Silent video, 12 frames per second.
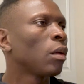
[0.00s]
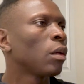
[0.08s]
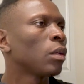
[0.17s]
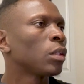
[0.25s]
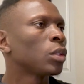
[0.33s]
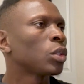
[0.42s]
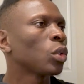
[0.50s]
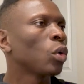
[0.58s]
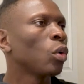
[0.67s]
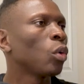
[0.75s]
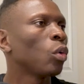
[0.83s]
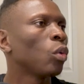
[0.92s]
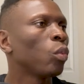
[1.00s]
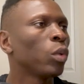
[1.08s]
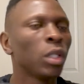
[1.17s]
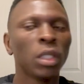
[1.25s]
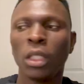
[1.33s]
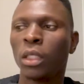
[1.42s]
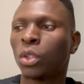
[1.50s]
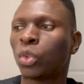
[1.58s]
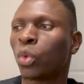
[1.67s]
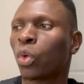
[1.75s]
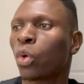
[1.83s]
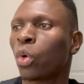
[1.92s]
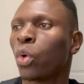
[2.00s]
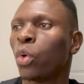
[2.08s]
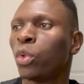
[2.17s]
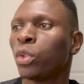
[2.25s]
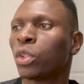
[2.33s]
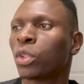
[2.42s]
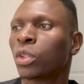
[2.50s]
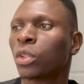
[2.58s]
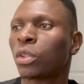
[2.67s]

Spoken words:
So we need to close.